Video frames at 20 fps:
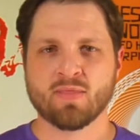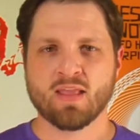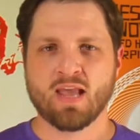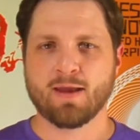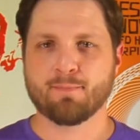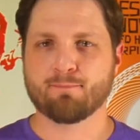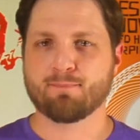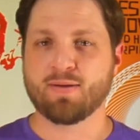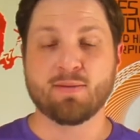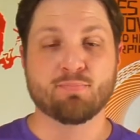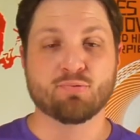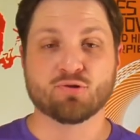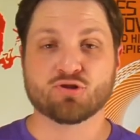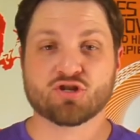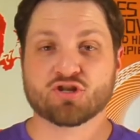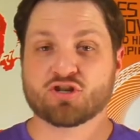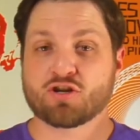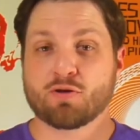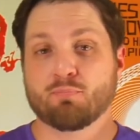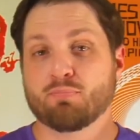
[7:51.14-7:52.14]
And people
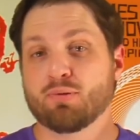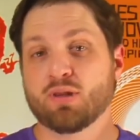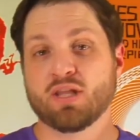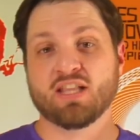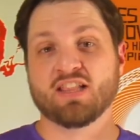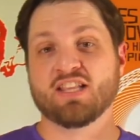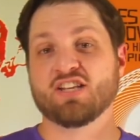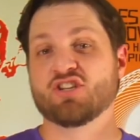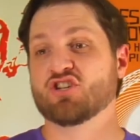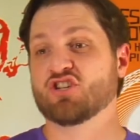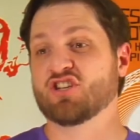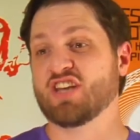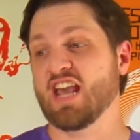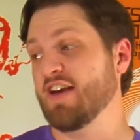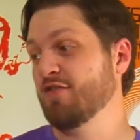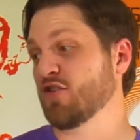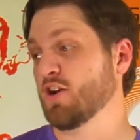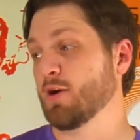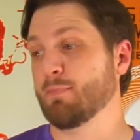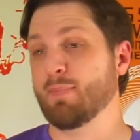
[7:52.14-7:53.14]
just completely just
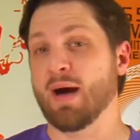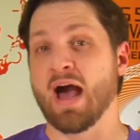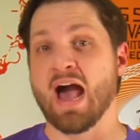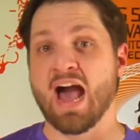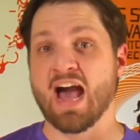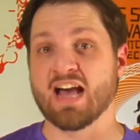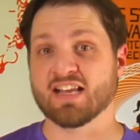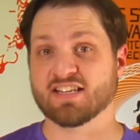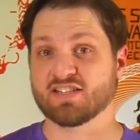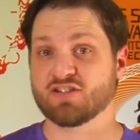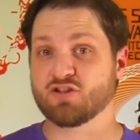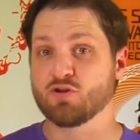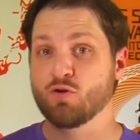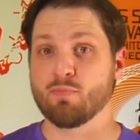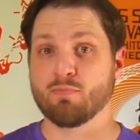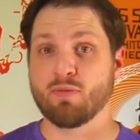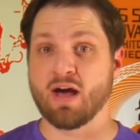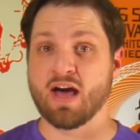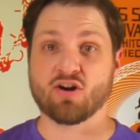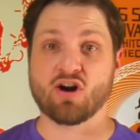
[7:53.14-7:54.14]
gave it a pass, no
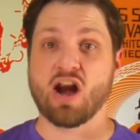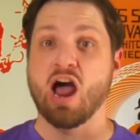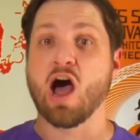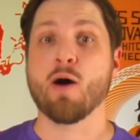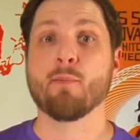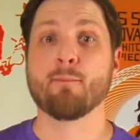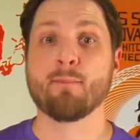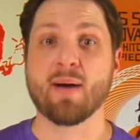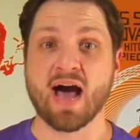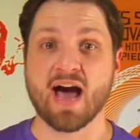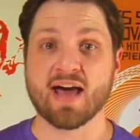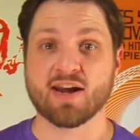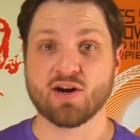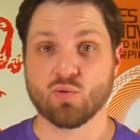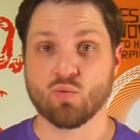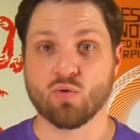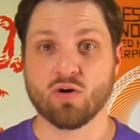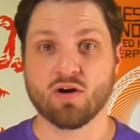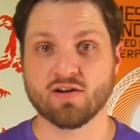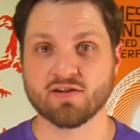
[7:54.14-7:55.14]
matter how bad
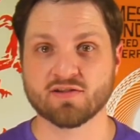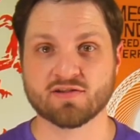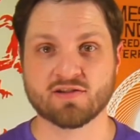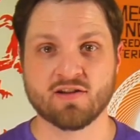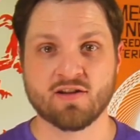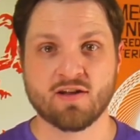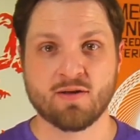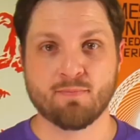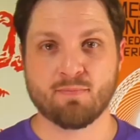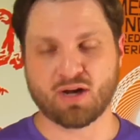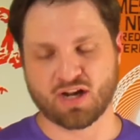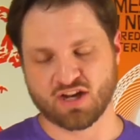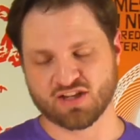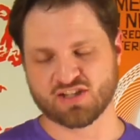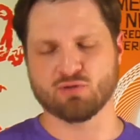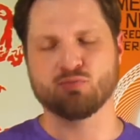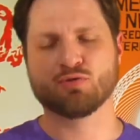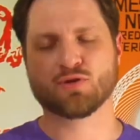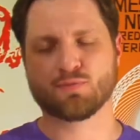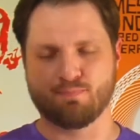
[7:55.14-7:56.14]
it was.
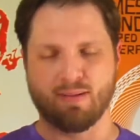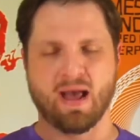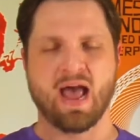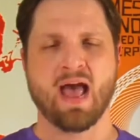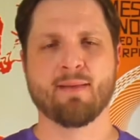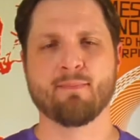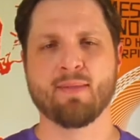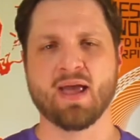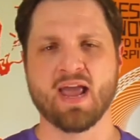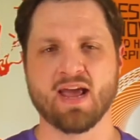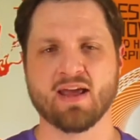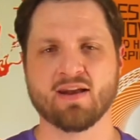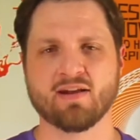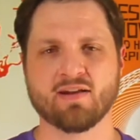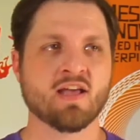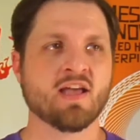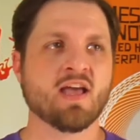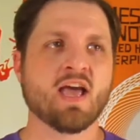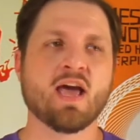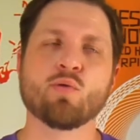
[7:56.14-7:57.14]
Because it was
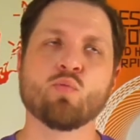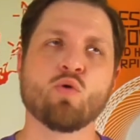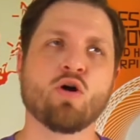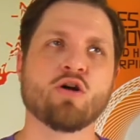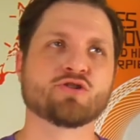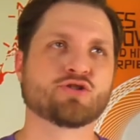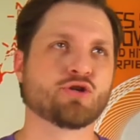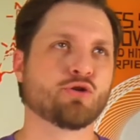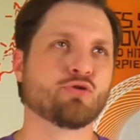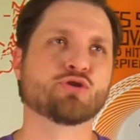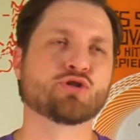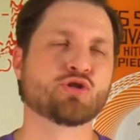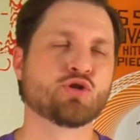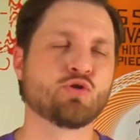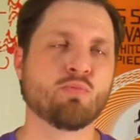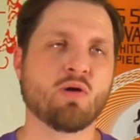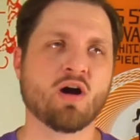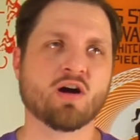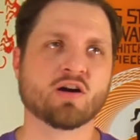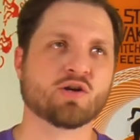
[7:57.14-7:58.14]
Batman. And while Joel
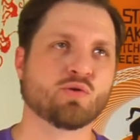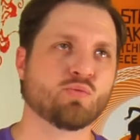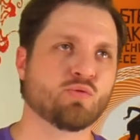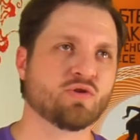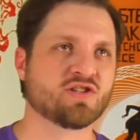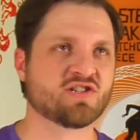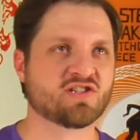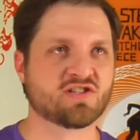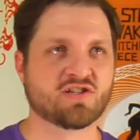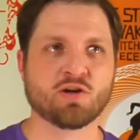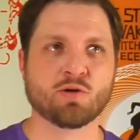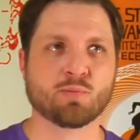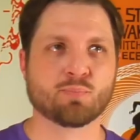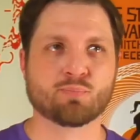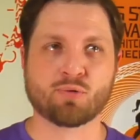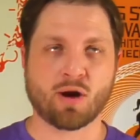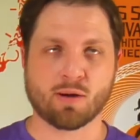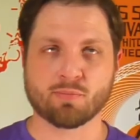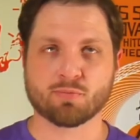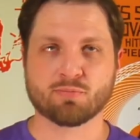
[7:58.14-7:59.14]
Schumacher would still
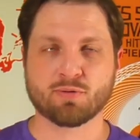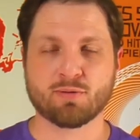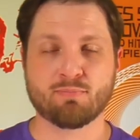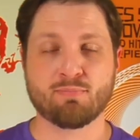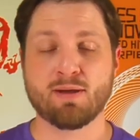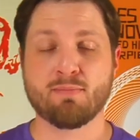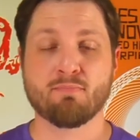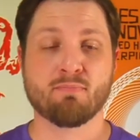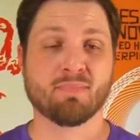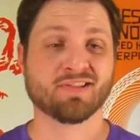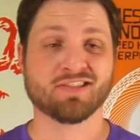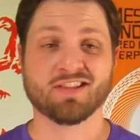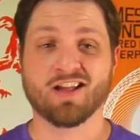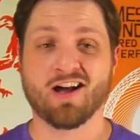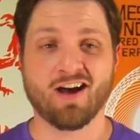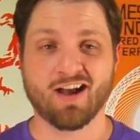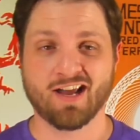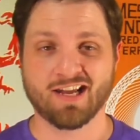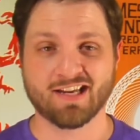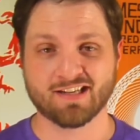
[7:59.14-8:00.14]
probably be
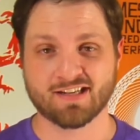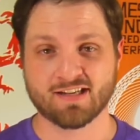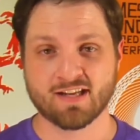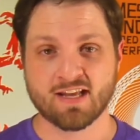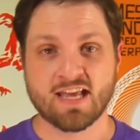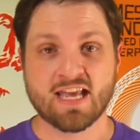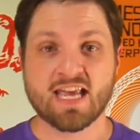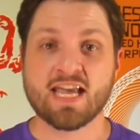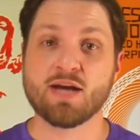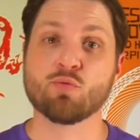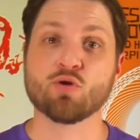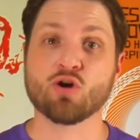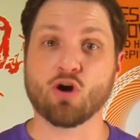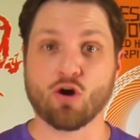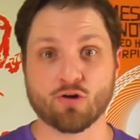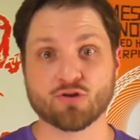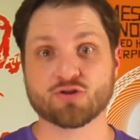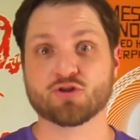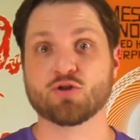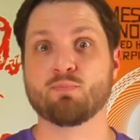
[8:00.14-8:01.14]
maligned, he would
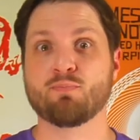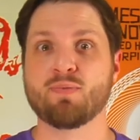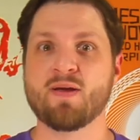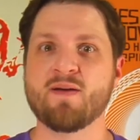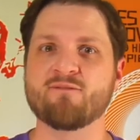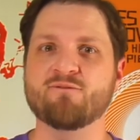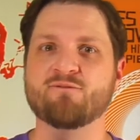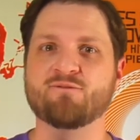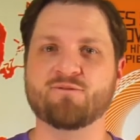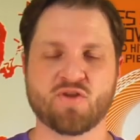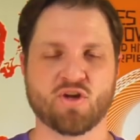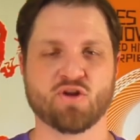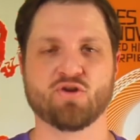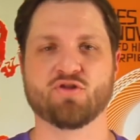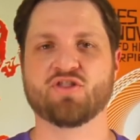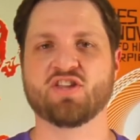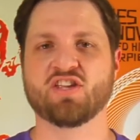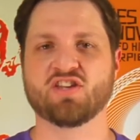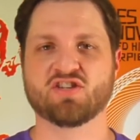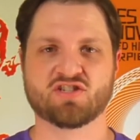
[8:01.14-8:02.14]
also be
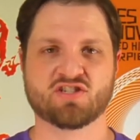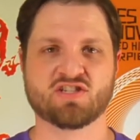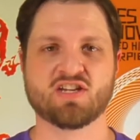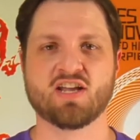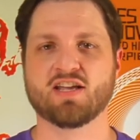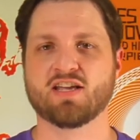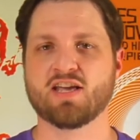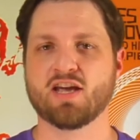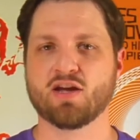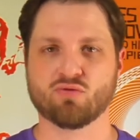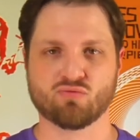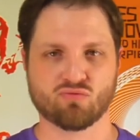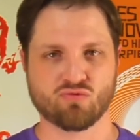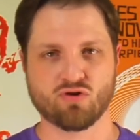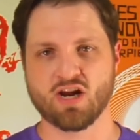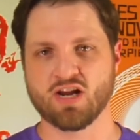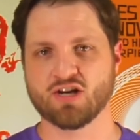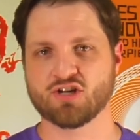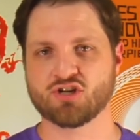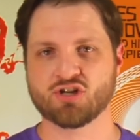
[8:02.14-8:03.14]
filthy, stinking
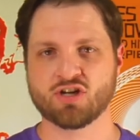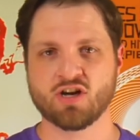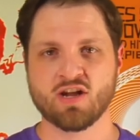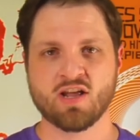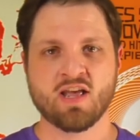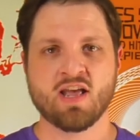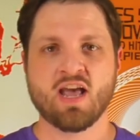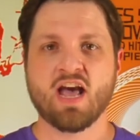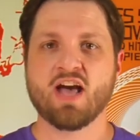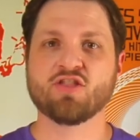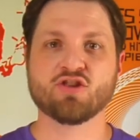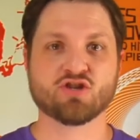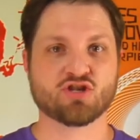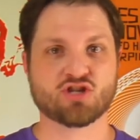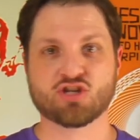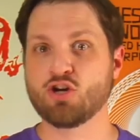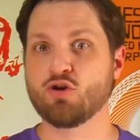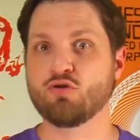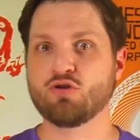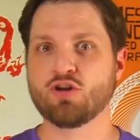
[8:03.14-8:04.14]
rich. And the
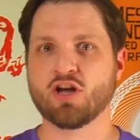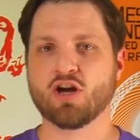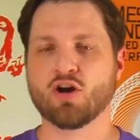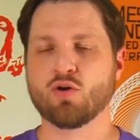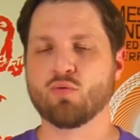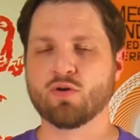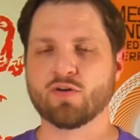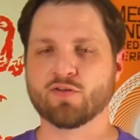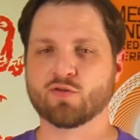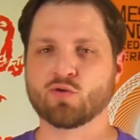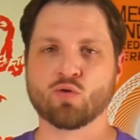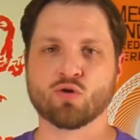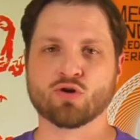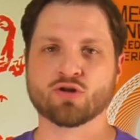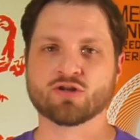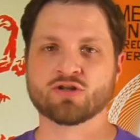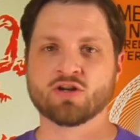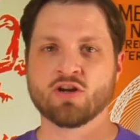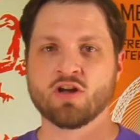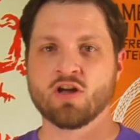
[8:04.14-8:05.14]
studio would, of
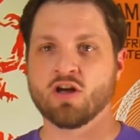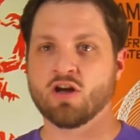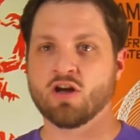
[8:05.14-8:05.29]
course,